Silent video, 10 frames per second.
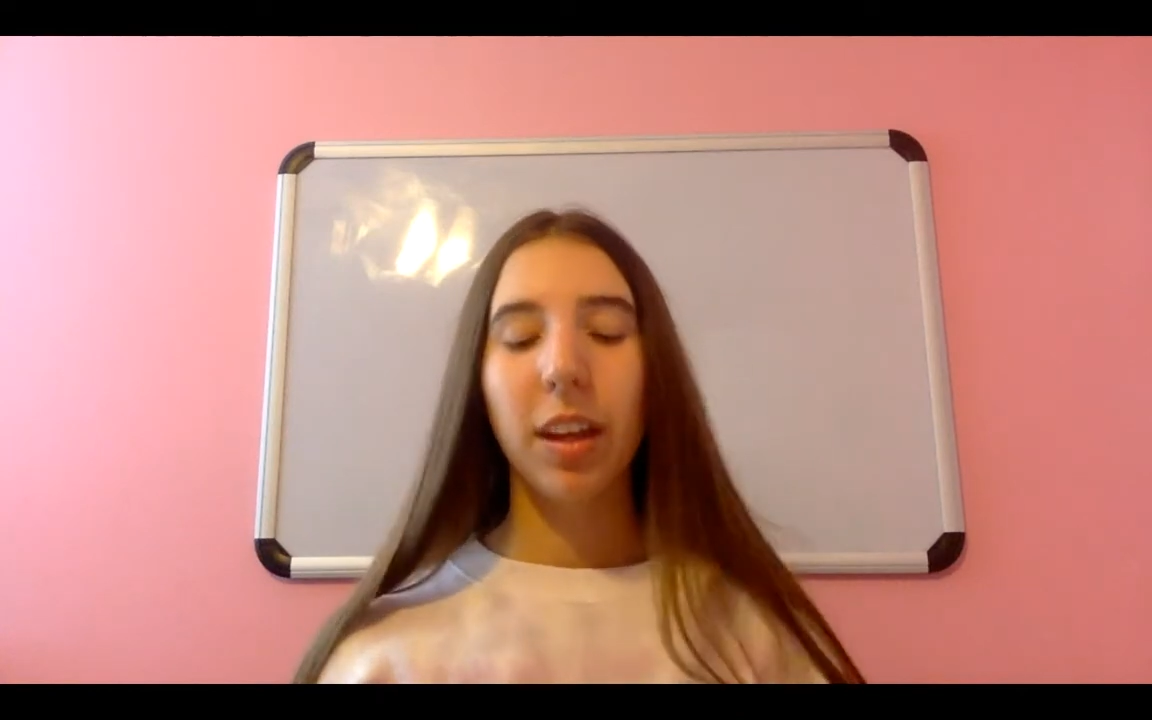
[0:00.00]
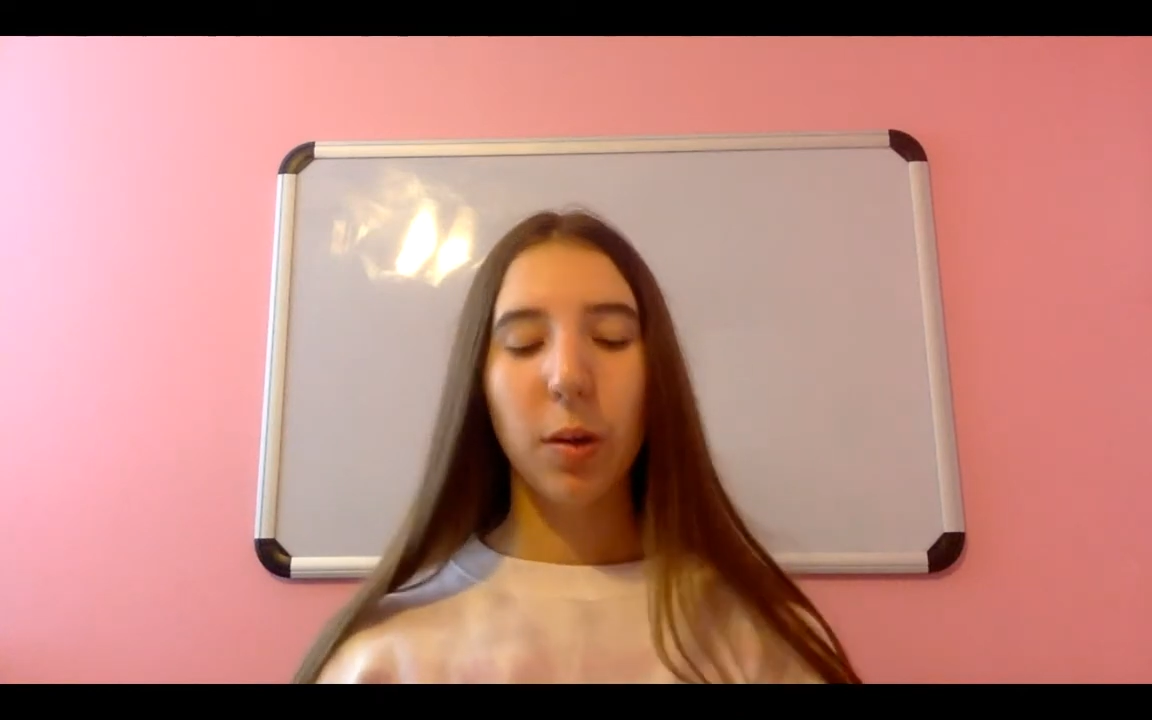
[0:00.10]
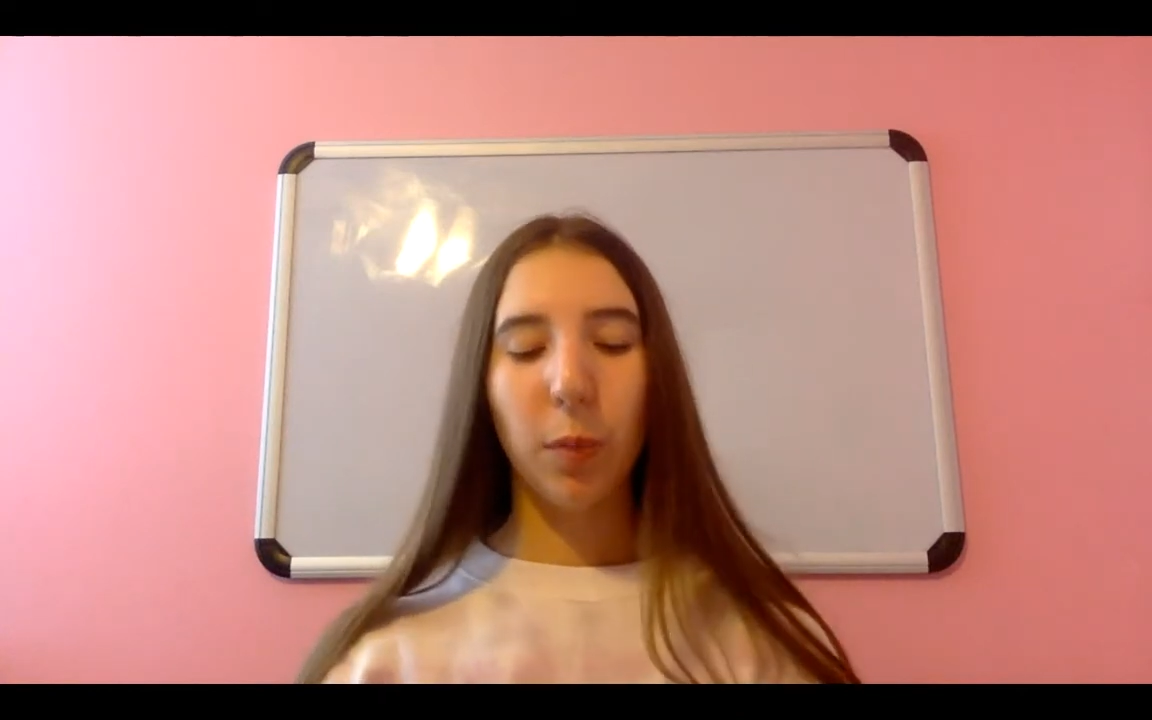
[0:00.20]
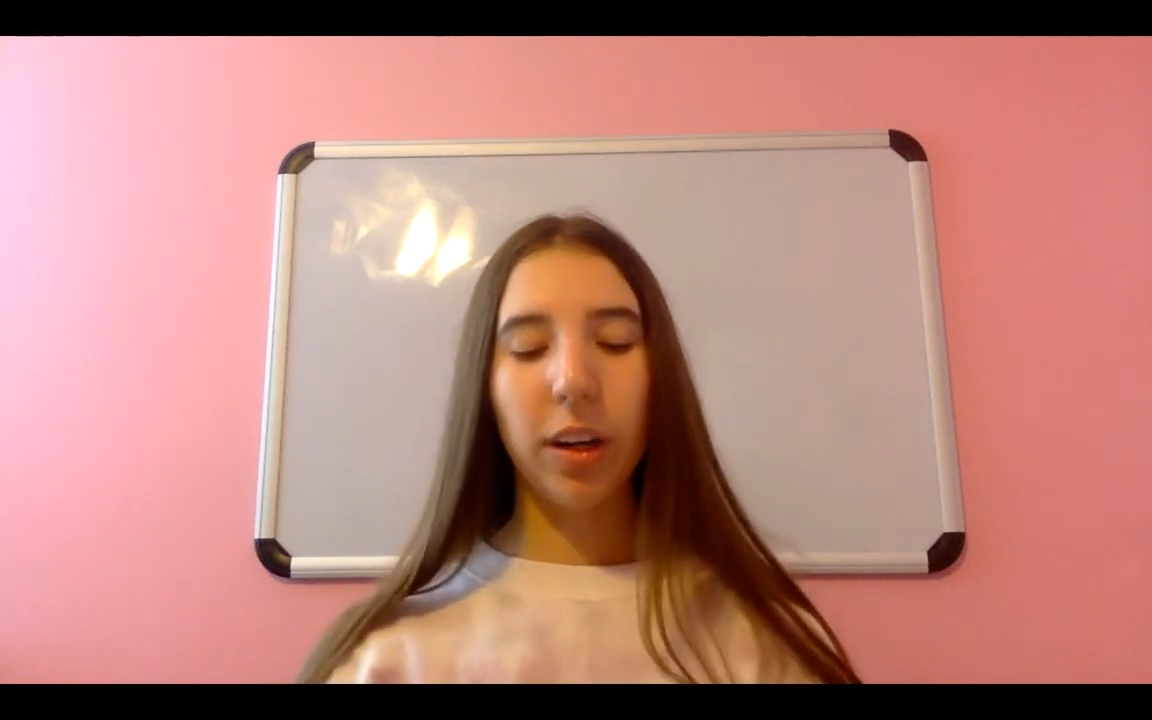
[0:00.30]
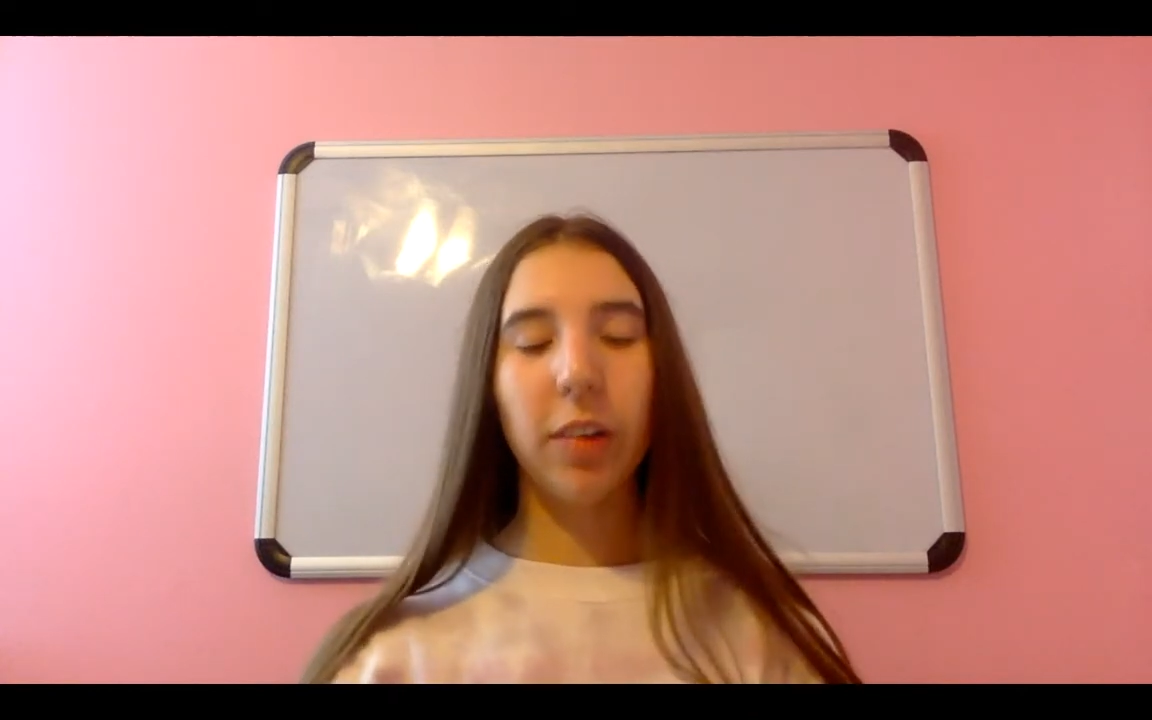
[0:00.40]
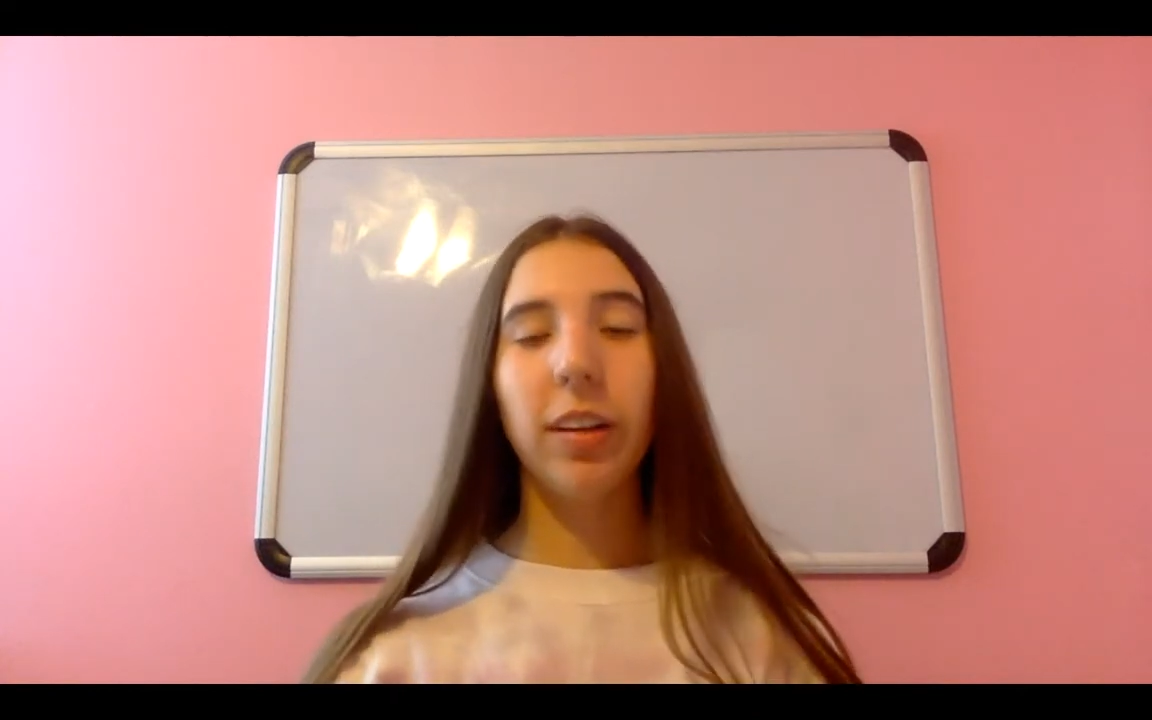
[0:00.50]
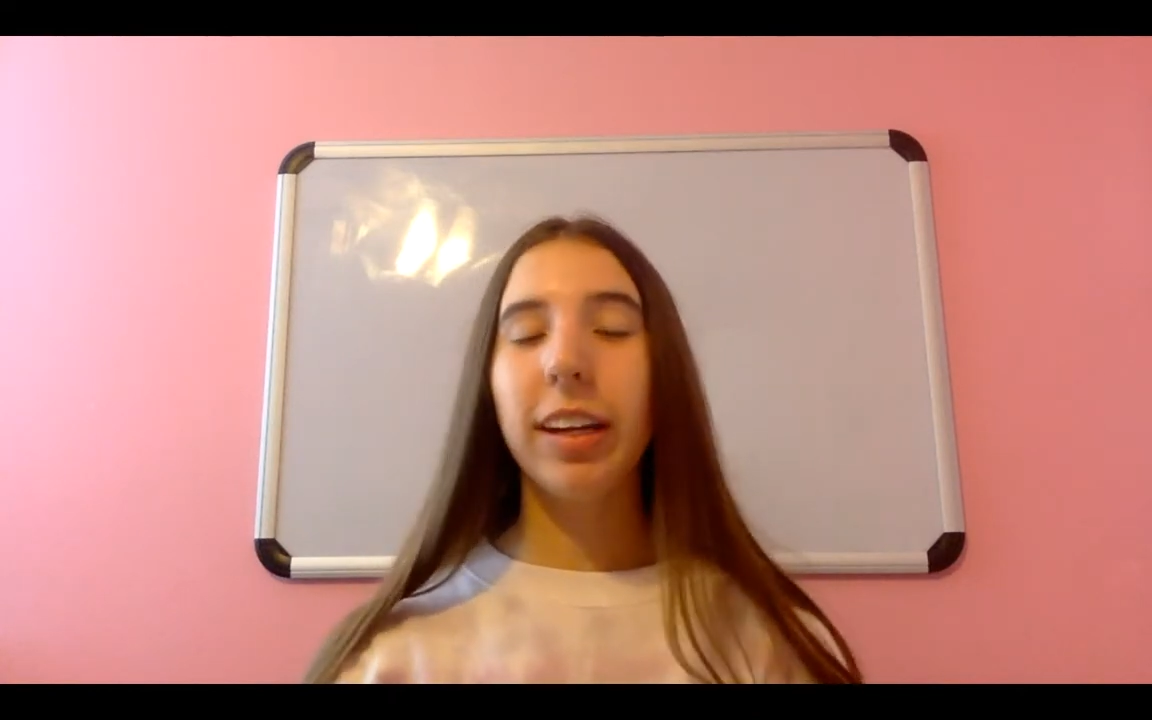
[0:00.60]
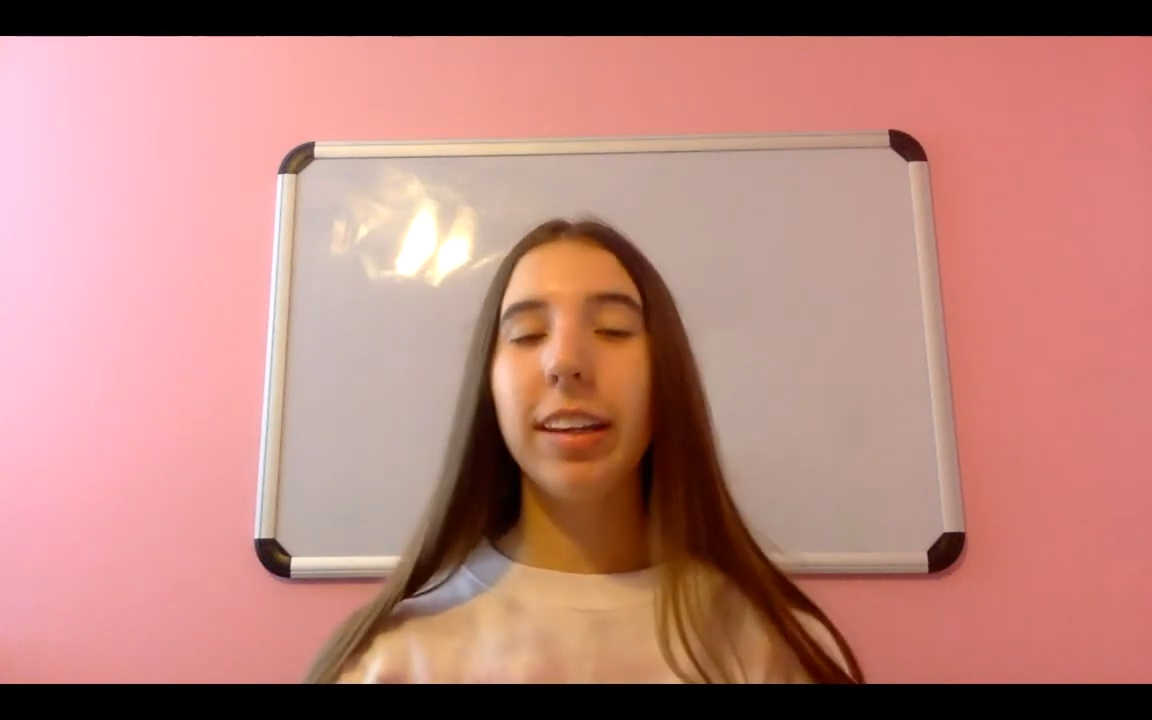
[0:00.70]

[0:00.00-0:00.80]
We are going to